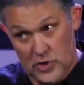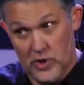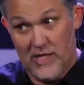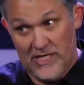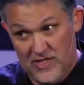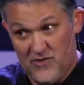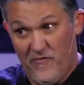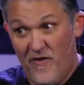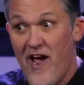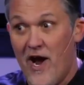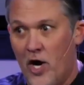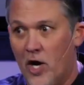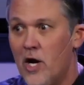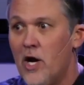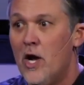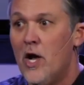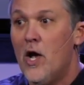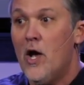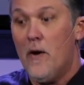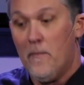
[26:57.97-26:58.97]
is fair.
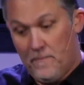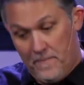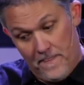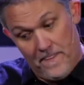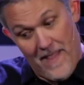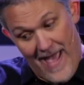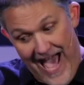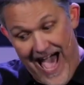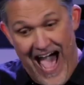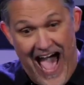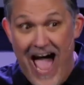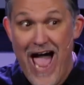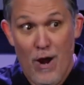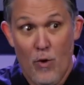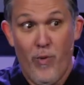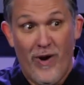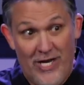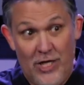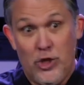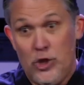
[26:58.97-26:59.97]
I
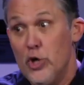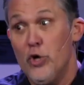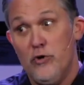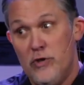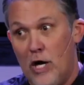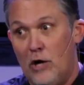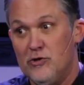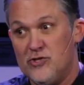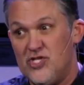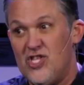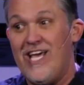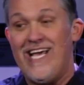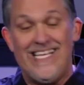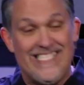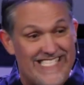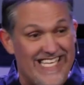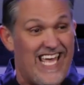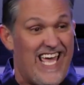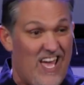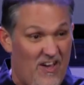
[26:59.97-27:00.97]
wouldn't do those
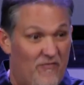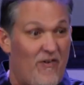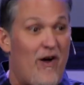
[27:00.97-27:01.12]
things if I